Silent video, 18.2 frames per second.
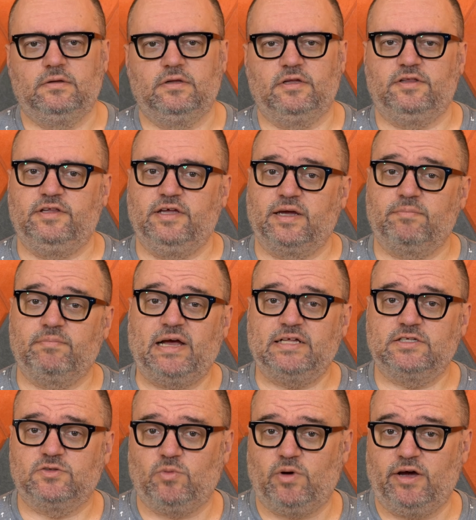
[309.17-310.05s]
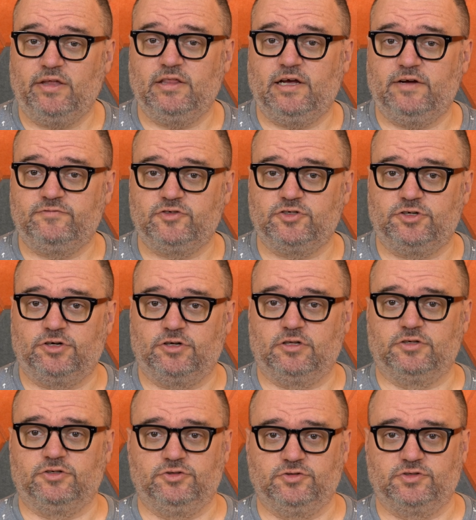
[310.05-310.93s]
The Dingbats Wildlife
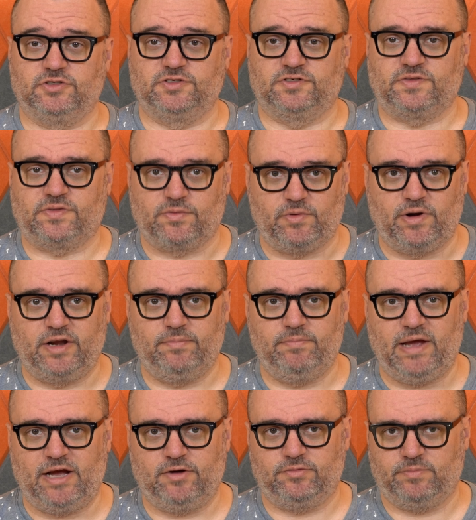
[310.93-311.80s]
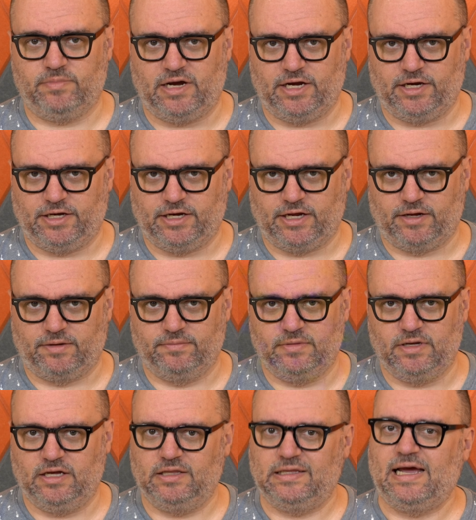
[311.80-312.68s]
Journal uses thread-bound binding,
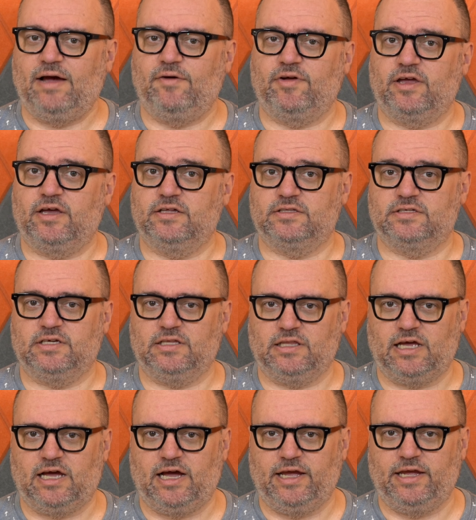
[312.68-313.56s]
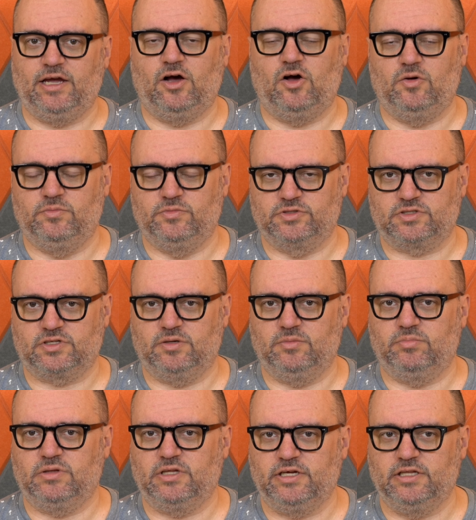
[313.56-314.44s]
allowing it to lie almost
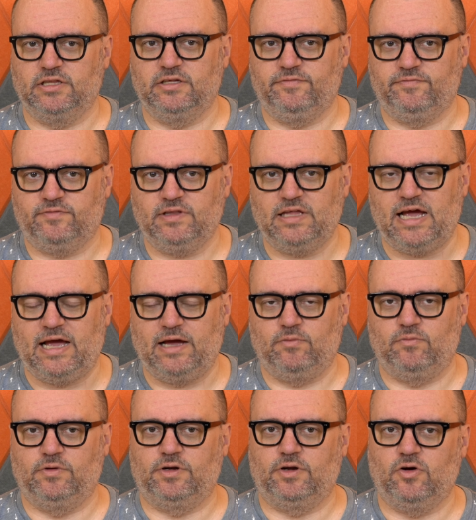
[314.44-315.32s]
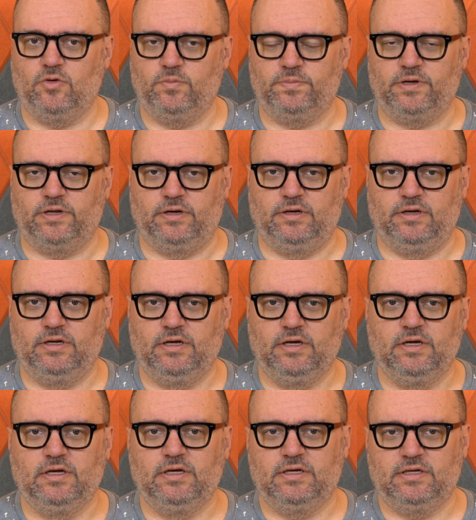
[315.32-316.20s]
completely flat when open.
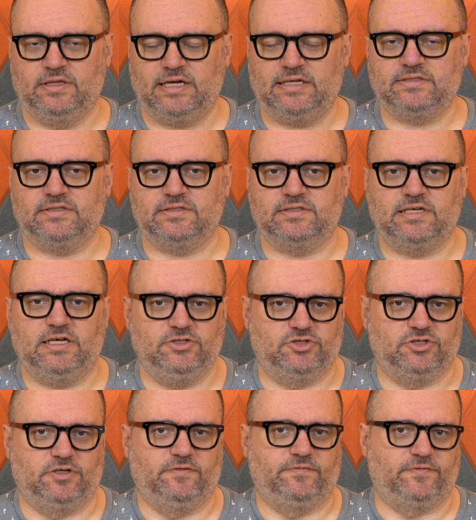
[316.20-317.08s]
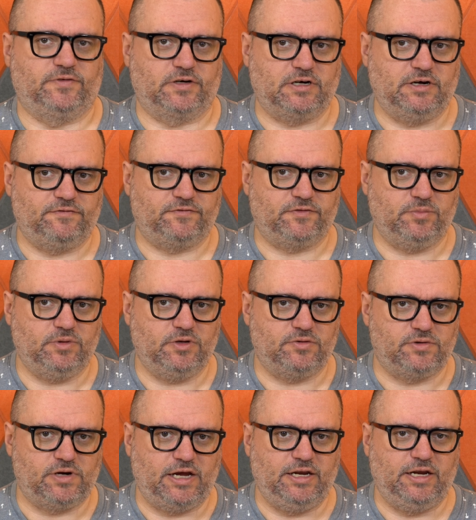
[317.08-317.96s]
That's essential for
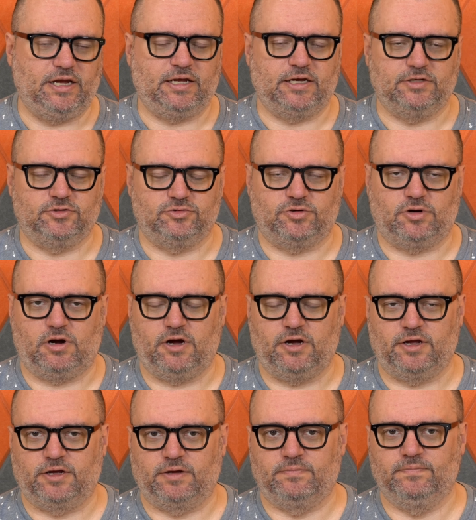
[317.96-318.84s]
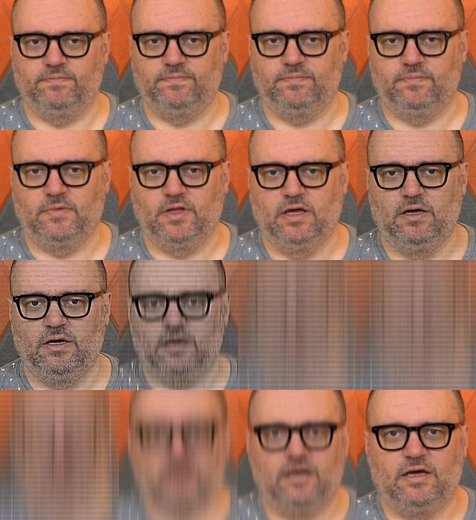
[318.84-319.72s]
comfortable writing and drawing.
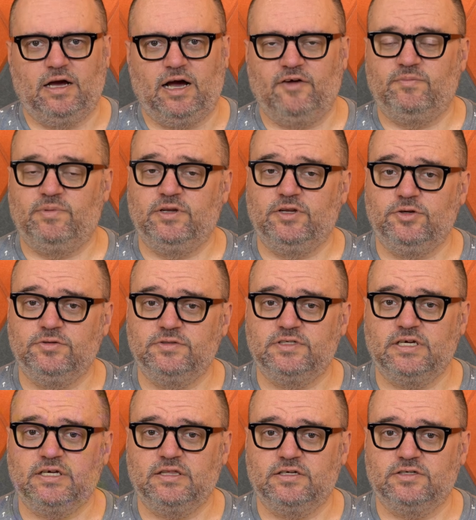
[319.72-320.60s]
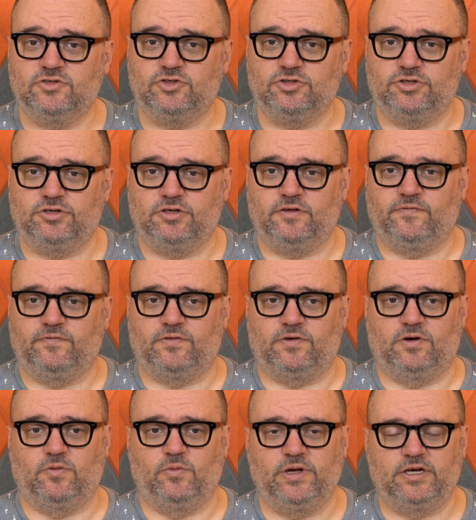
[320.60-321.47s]
I've been using this journal
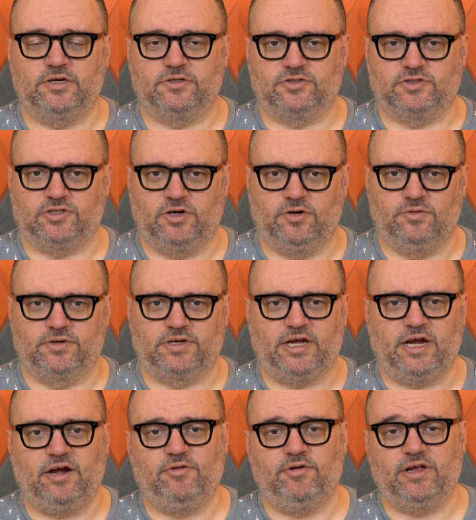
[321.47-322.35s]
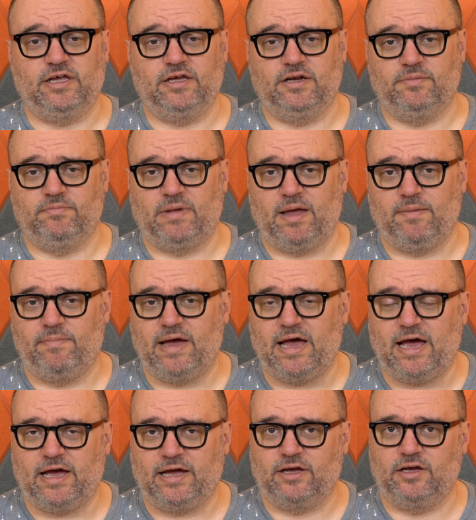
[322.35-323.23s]
for a week or so, carrying it in my
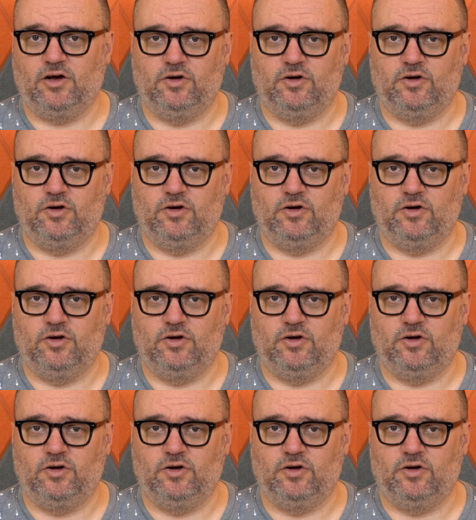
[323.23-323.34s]
bag